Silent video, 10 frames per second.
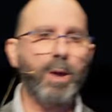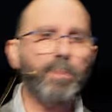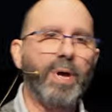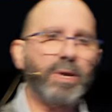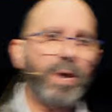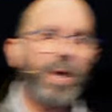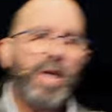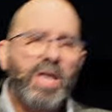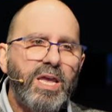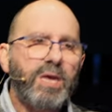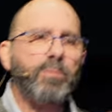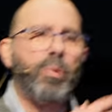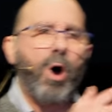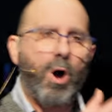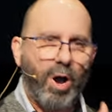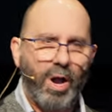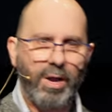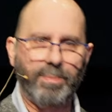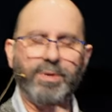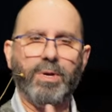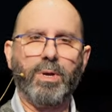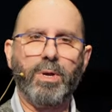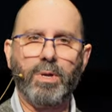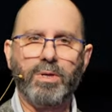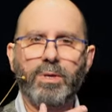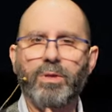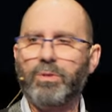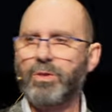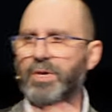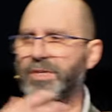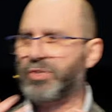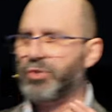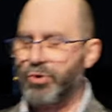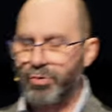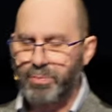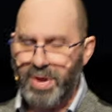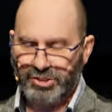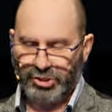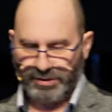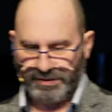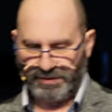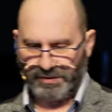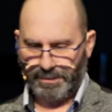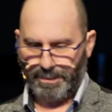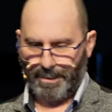But he imbibed these new measures.